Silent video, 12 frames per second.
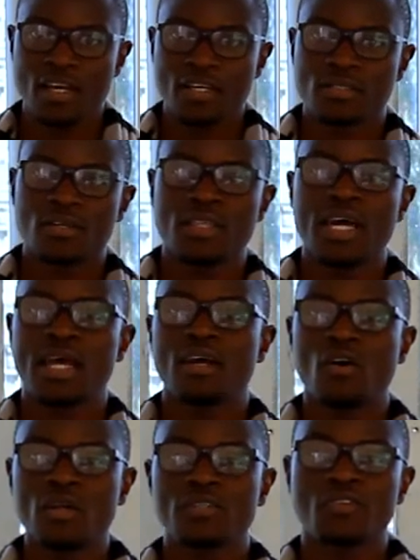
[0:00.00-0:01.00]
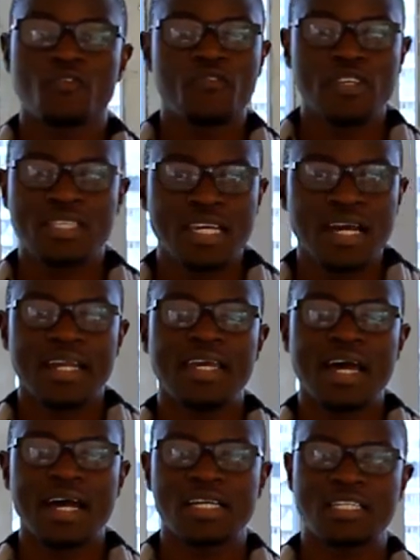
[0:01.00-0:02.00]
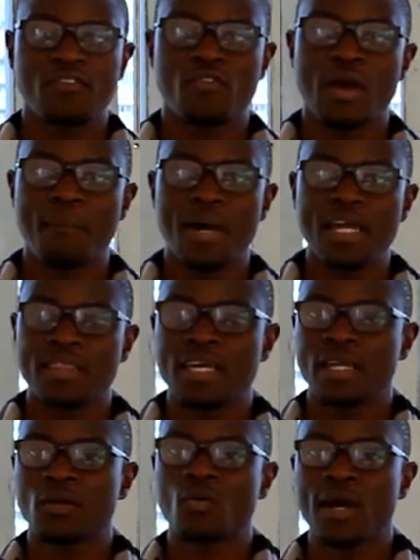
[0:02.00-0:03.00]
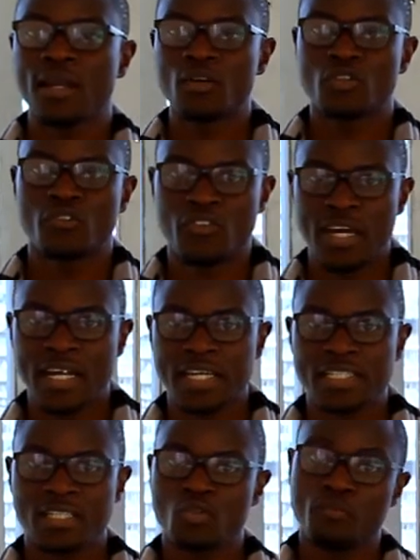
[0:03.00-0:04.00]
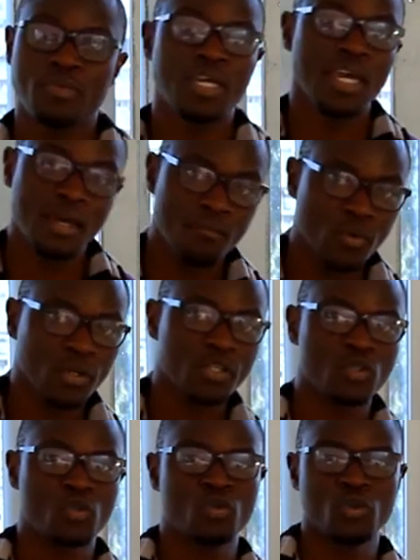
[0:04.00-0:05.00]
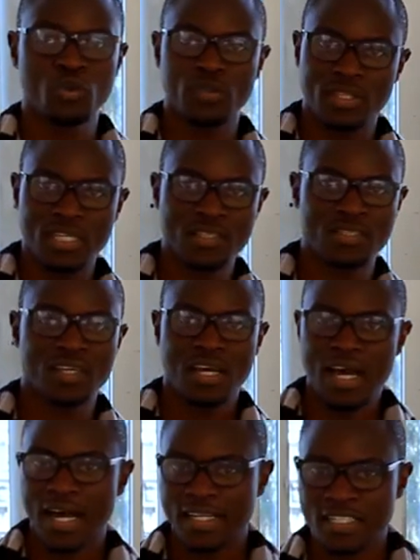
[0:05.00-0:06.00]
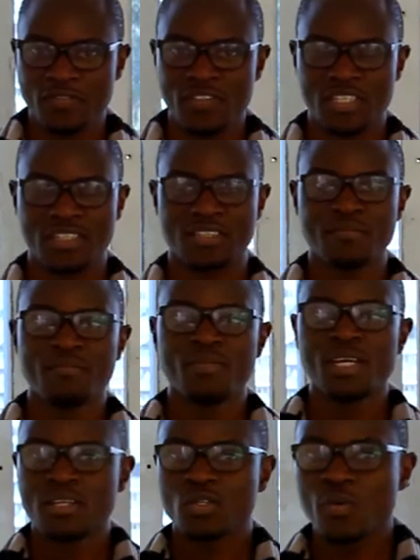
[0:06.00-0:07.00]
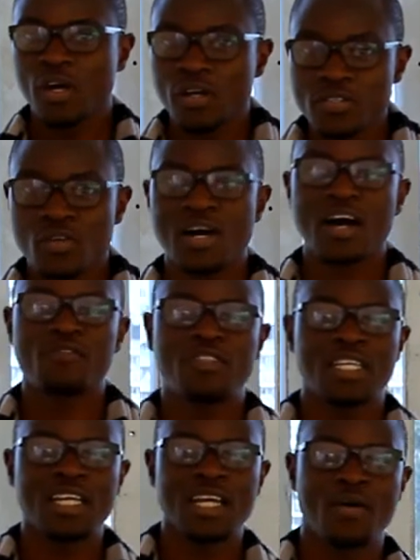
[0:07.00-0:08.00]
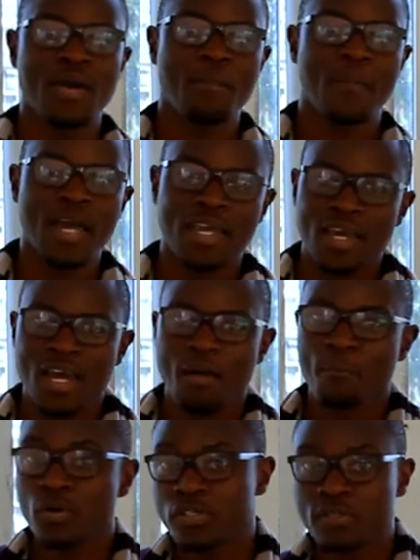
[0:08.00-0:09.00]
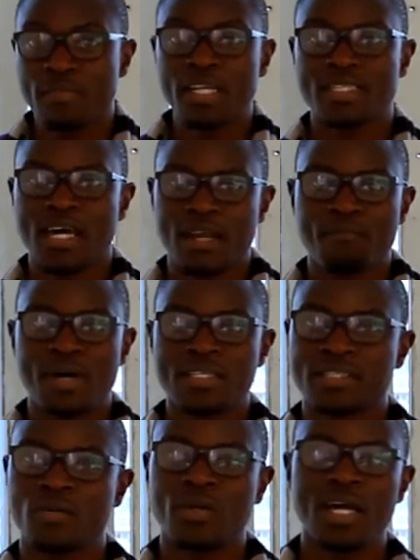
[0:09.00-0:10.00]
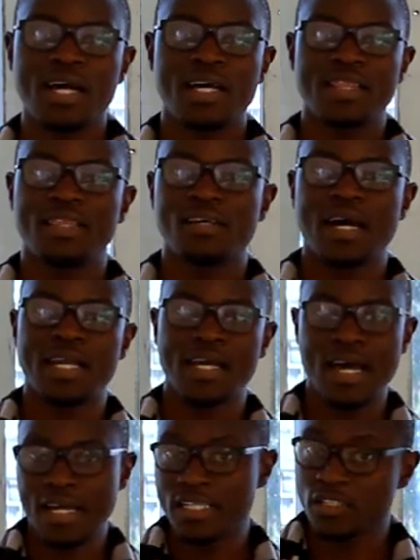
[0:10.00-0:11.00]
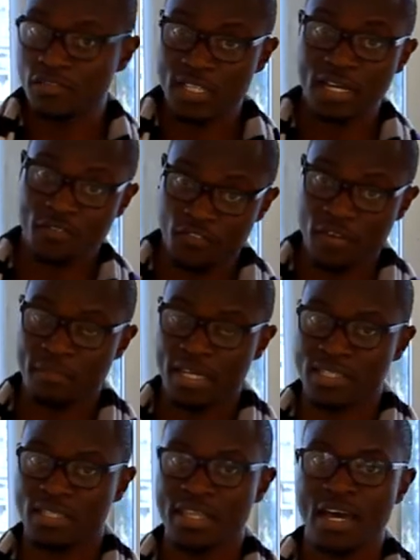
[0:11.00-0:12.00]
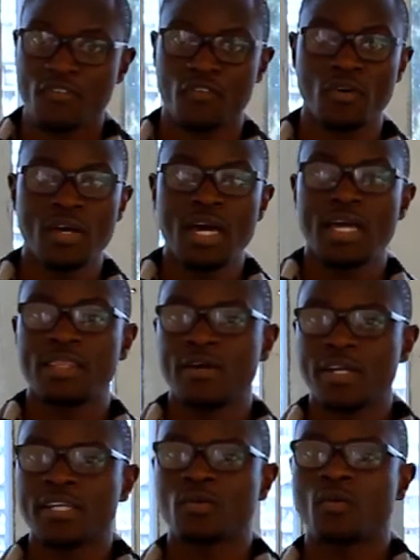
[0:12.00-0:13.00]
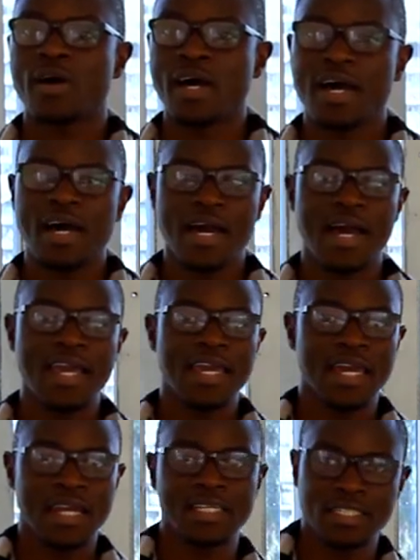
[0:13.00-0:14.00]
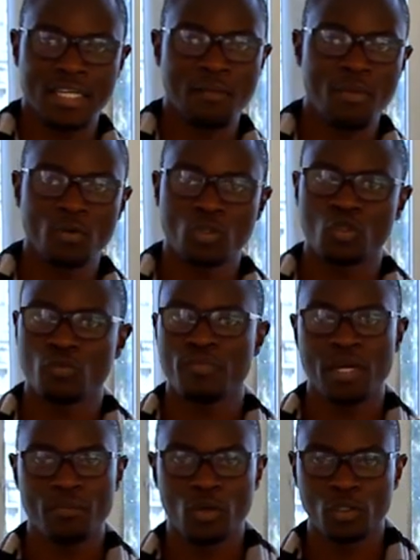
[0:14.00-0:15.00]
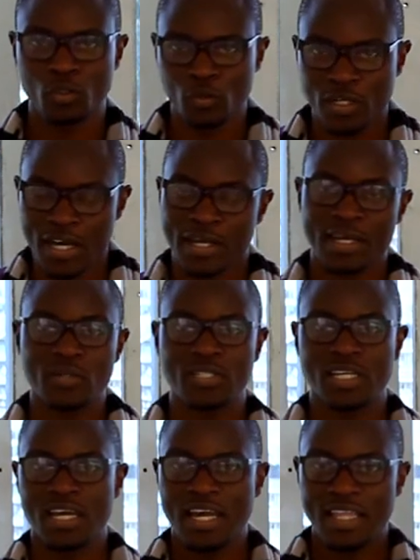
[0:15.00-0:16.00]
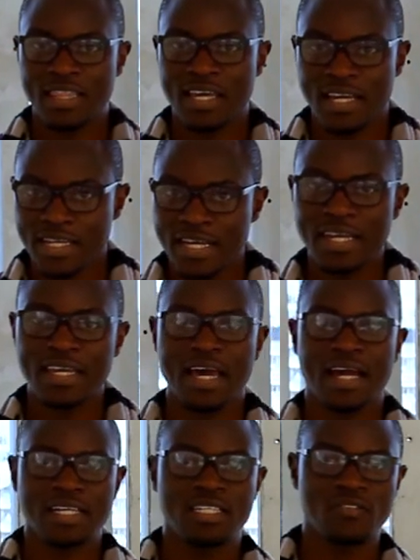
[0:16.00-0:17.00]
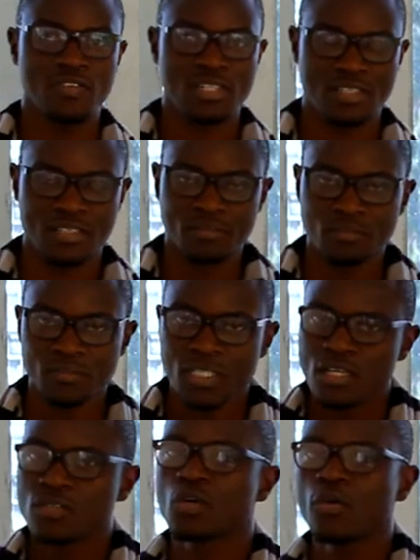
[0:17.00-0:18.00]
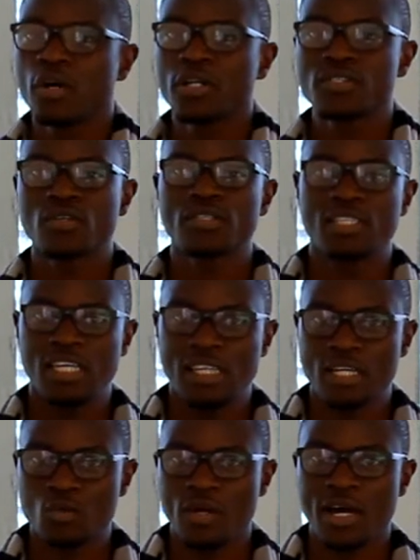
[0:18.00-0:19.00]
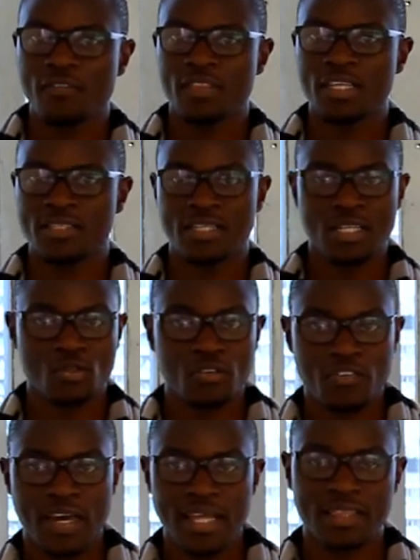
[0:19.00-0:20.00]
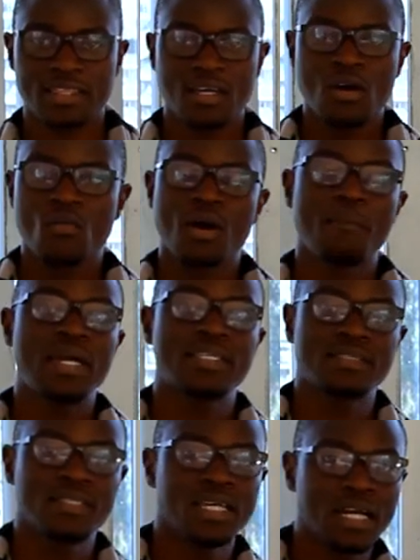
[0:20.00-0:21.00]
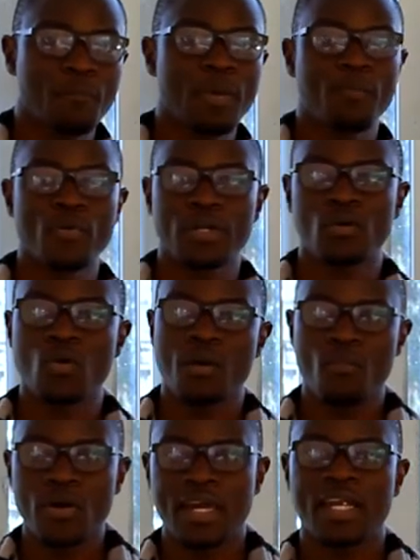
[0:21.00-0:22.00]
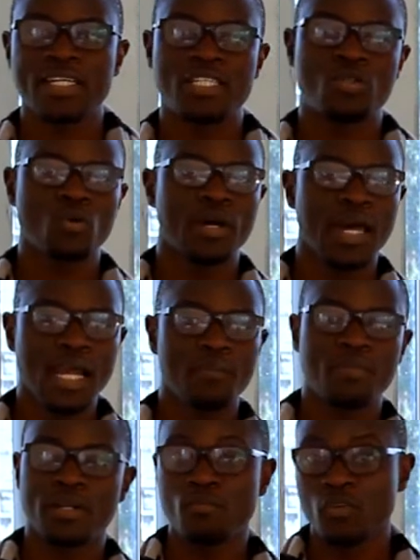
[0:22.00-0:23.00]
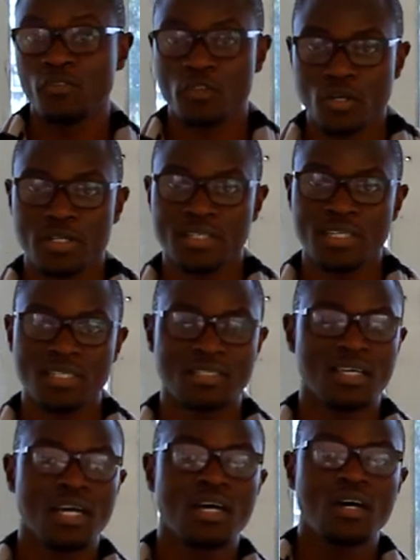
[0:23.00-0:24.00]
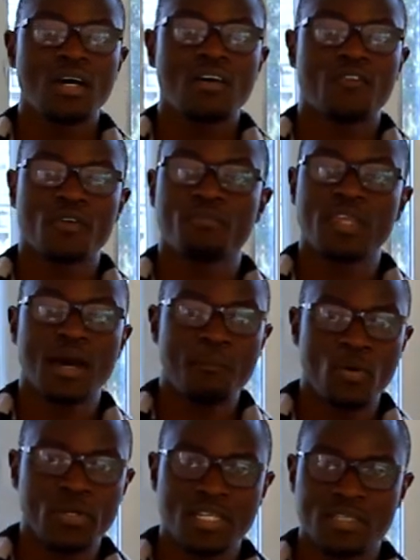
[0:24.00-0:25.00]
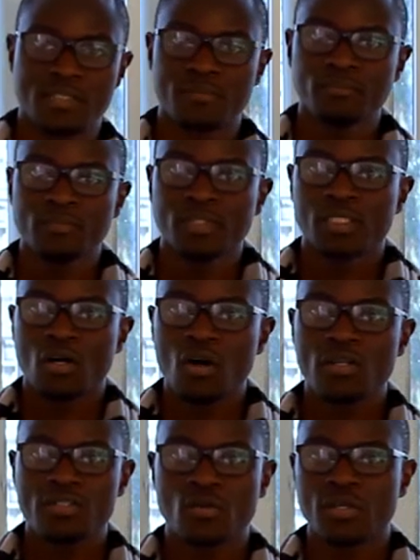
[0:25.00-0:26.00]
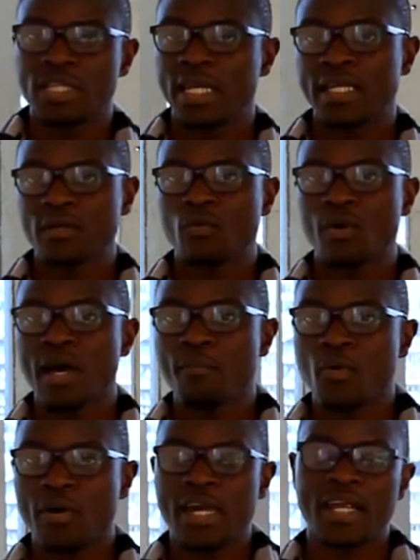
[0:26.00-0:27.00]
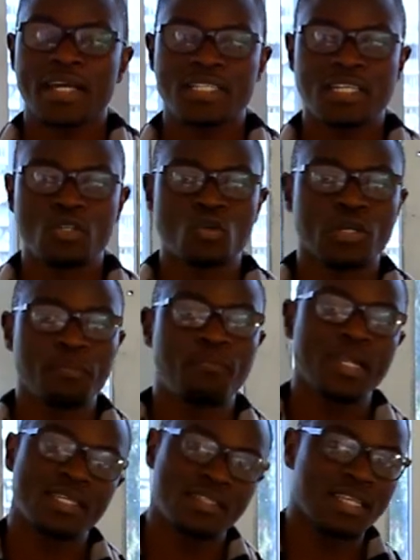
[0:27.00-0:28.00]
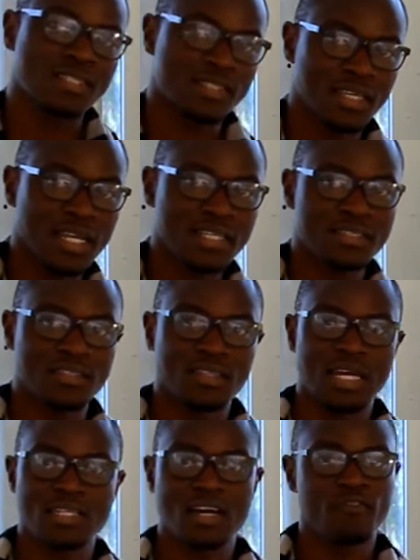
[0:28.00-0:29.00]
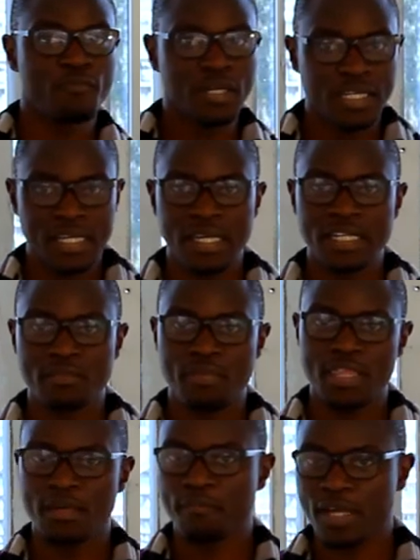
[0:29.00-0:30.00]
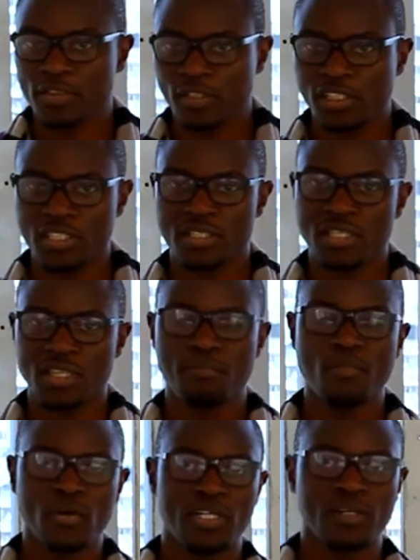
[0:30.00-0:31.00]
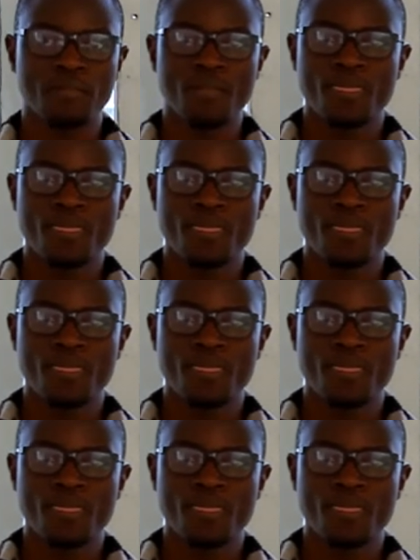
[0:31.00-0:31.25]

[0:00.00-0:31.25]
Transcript: So they are also physically active, whereby they require a lot of energy to be able to do these activities. So we also have gender whereby most males are muscular and active than females. Therefore, they will require a high energy amount to be able to carry out their daily activities. So we also see that we have the state of health, whereby sick people require more energy to help remove toxins from their bodies. Also, they'll require more energy to replace the cells that have been killed by the pathogens in the body.